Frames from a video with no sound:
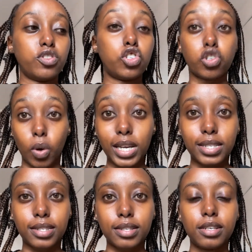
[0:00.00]

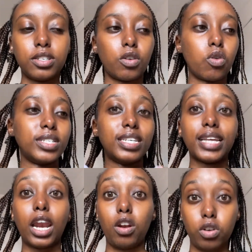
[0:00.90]
choice, because there's a
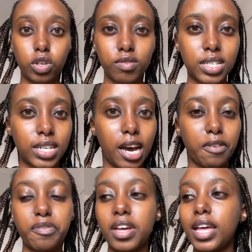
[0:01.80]
lot of stuff.